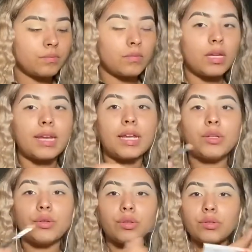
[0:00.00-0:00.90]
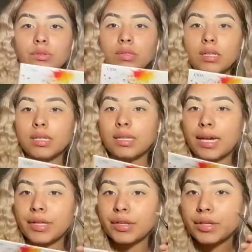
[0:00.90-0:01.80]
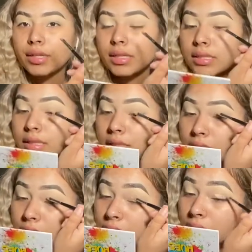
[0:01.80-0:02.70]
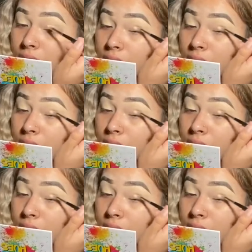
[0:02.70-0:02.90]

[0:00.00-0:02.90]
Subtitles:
And I do use a lighter concealer